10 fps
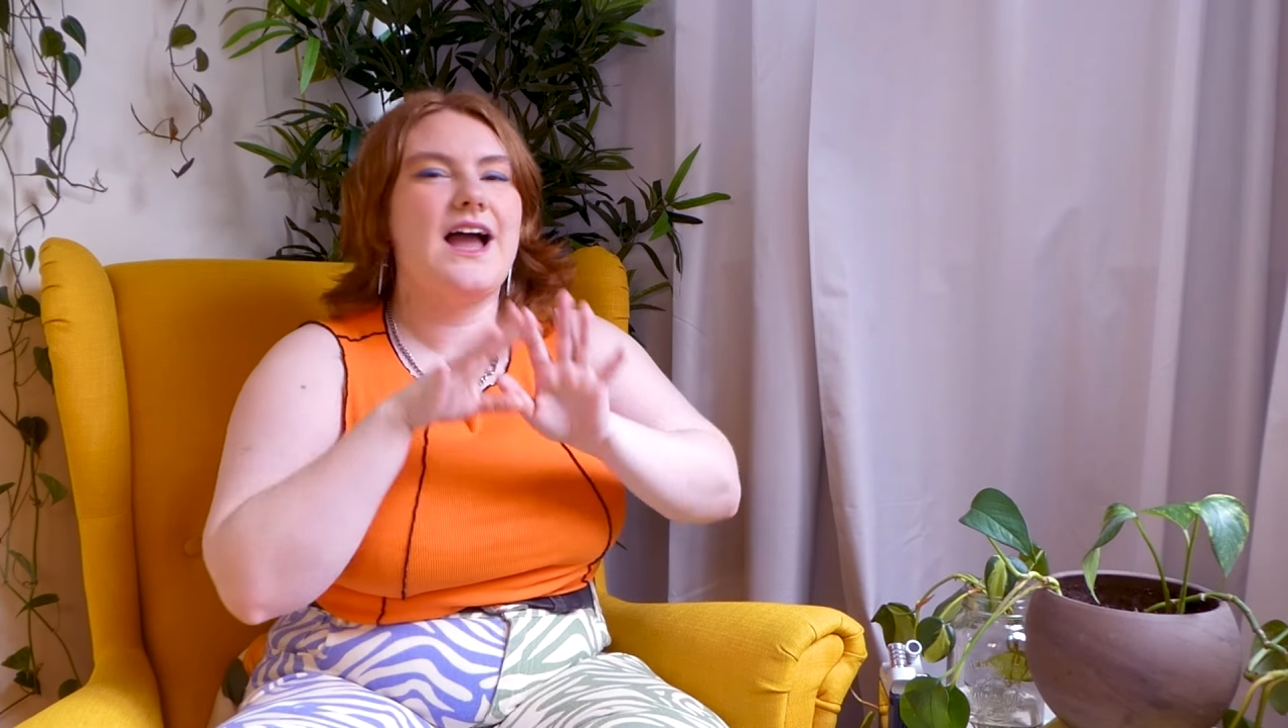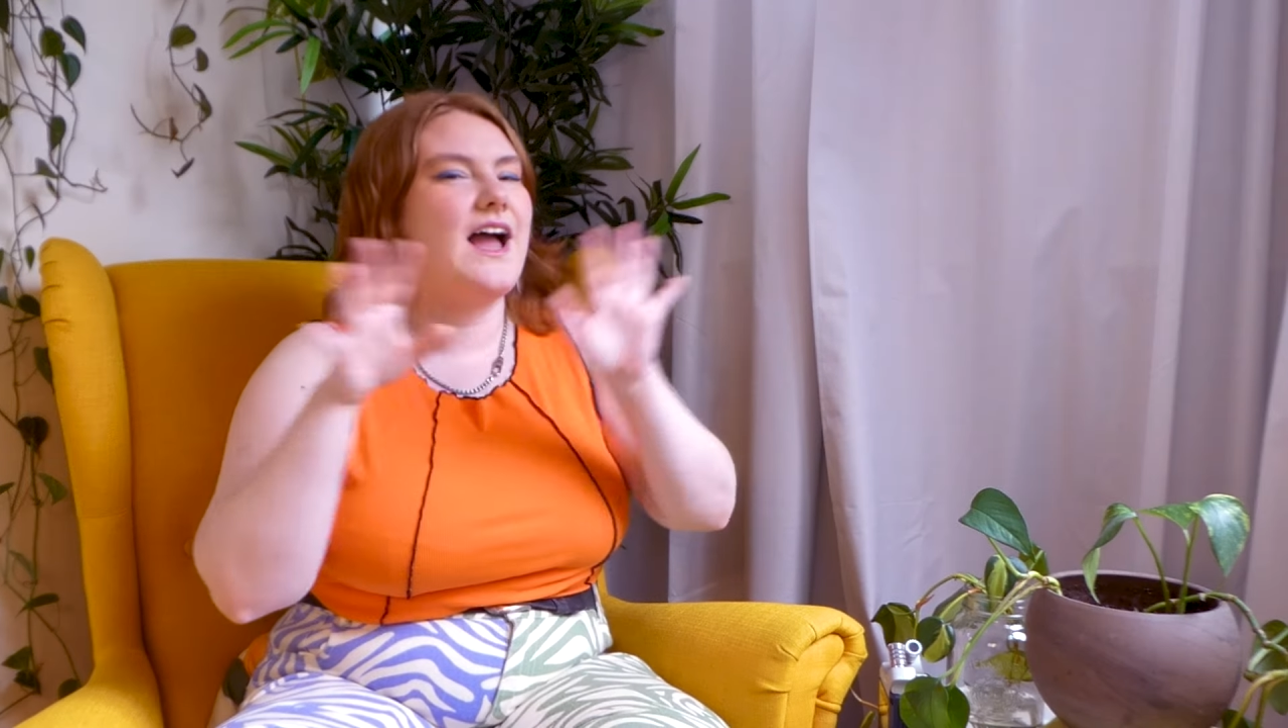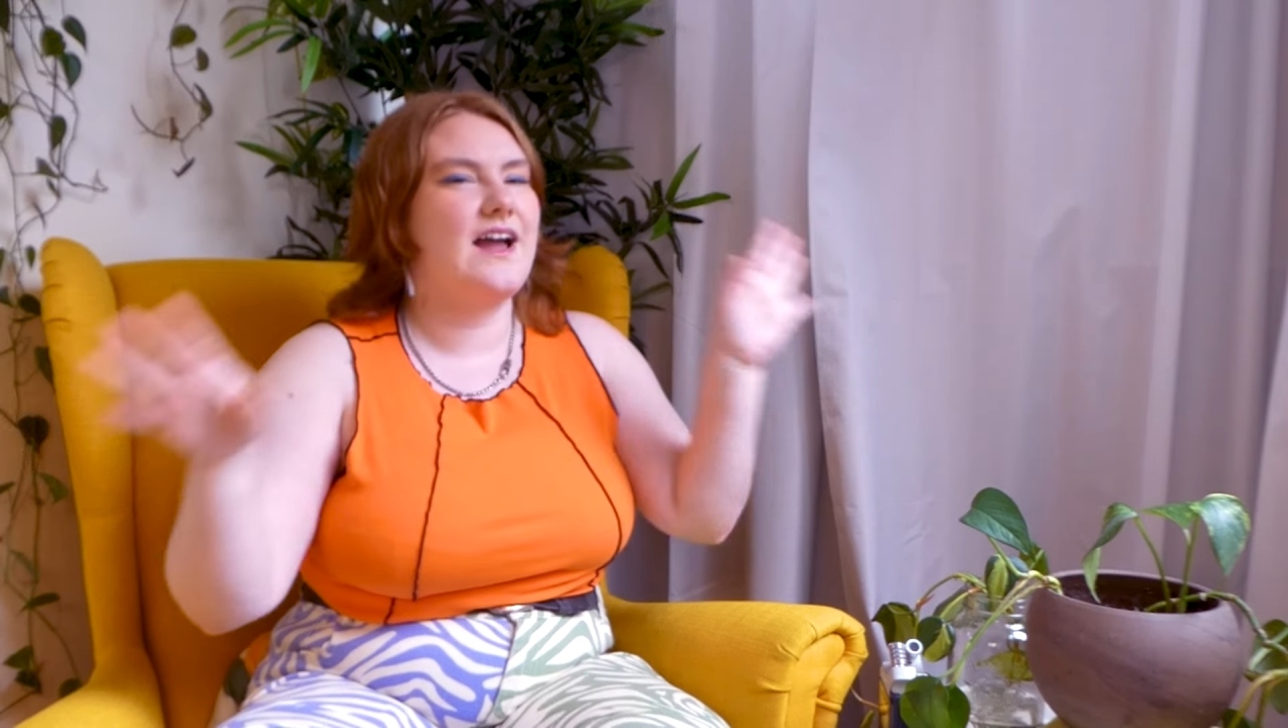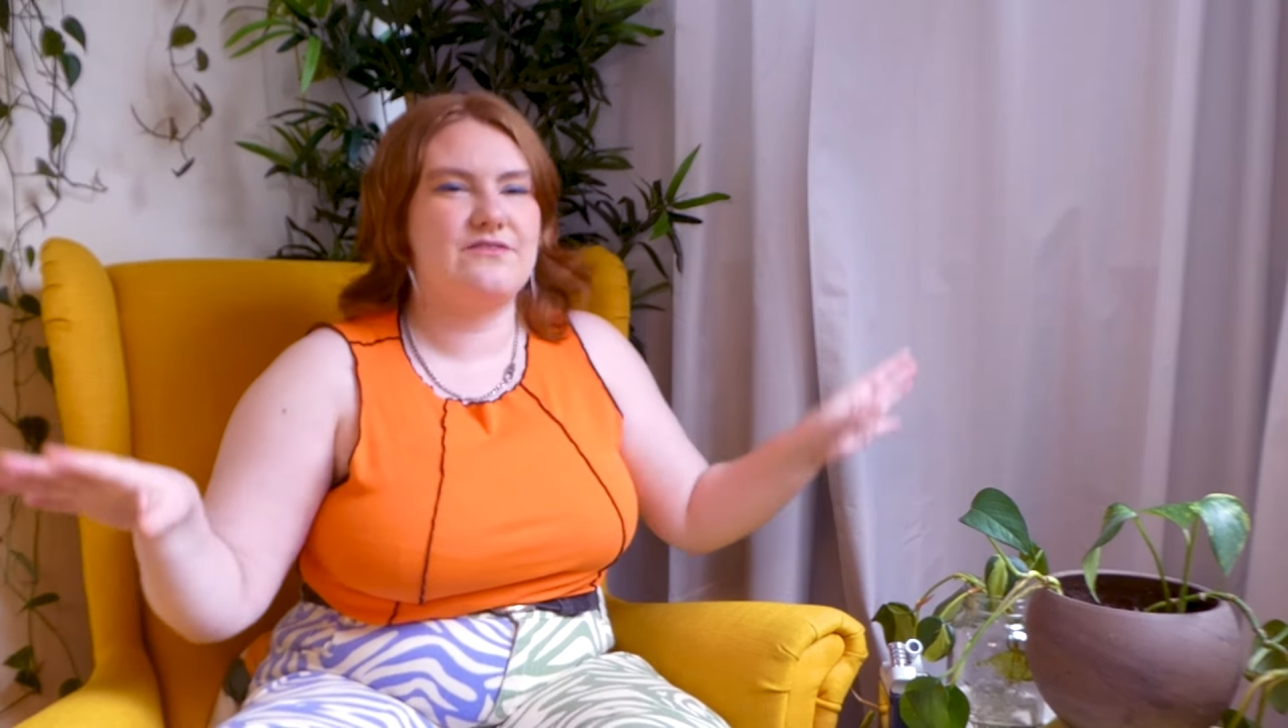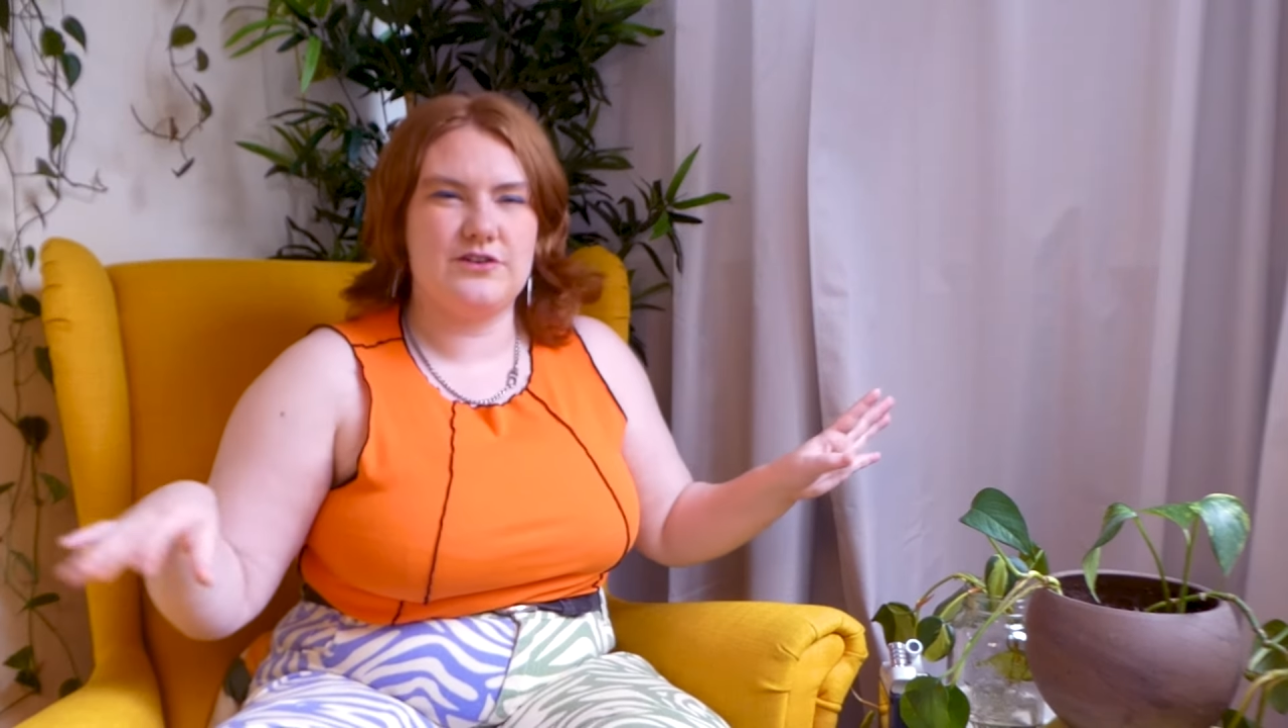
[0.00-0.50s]

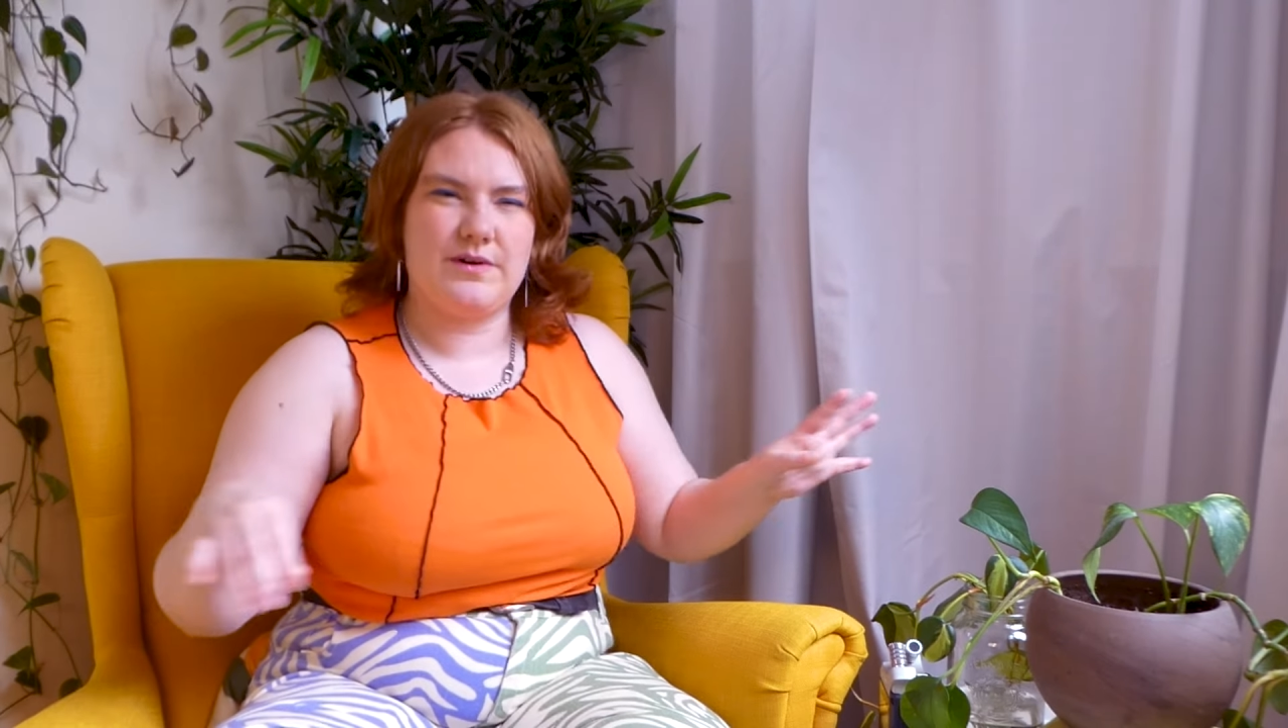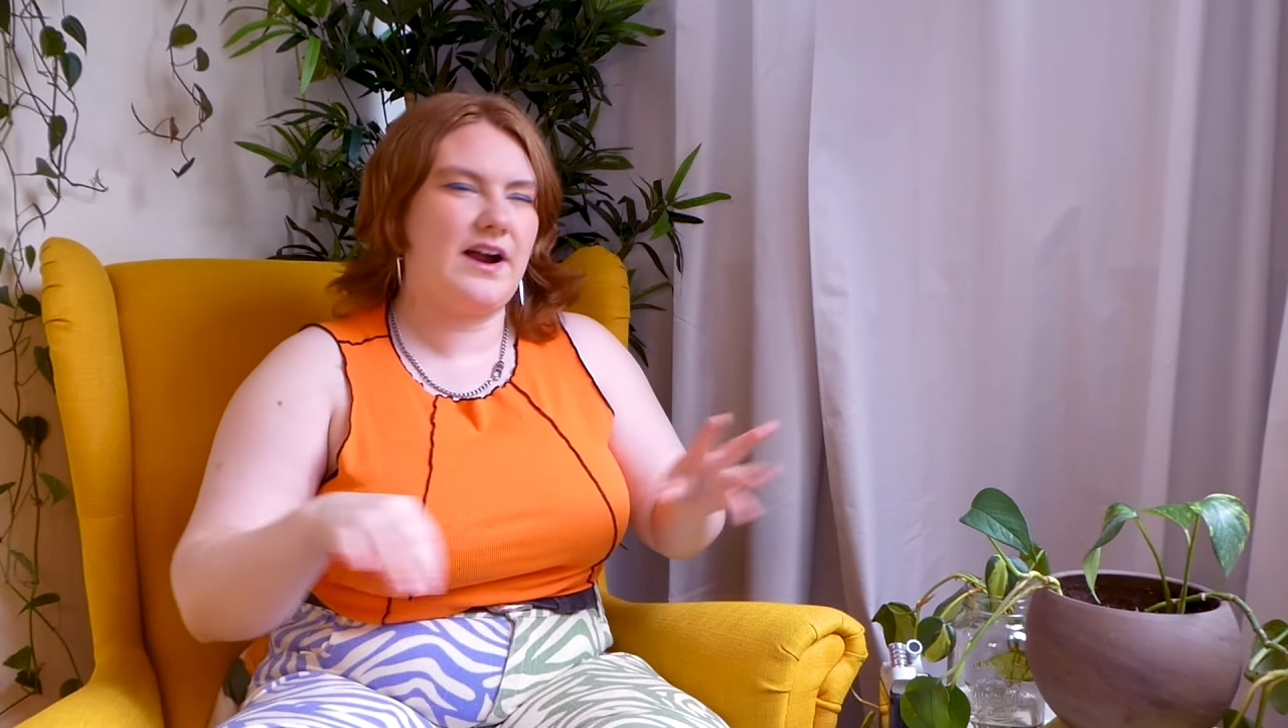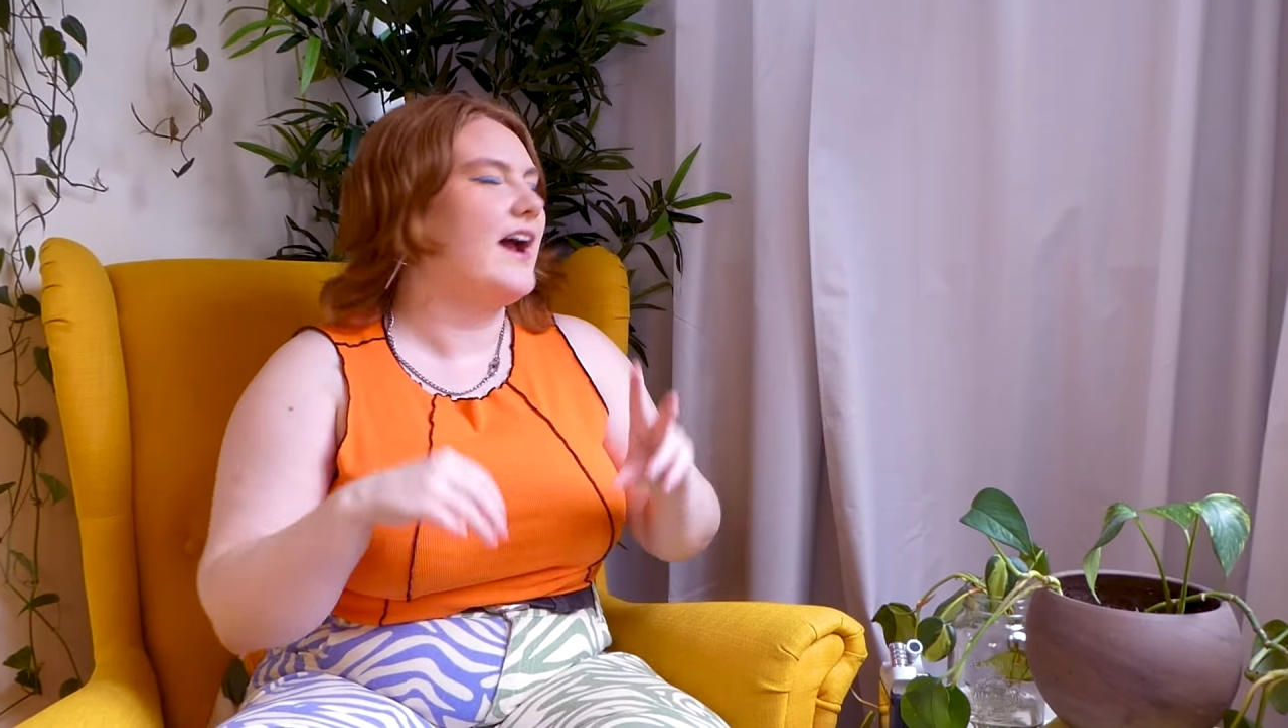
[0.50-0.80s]
everywhere.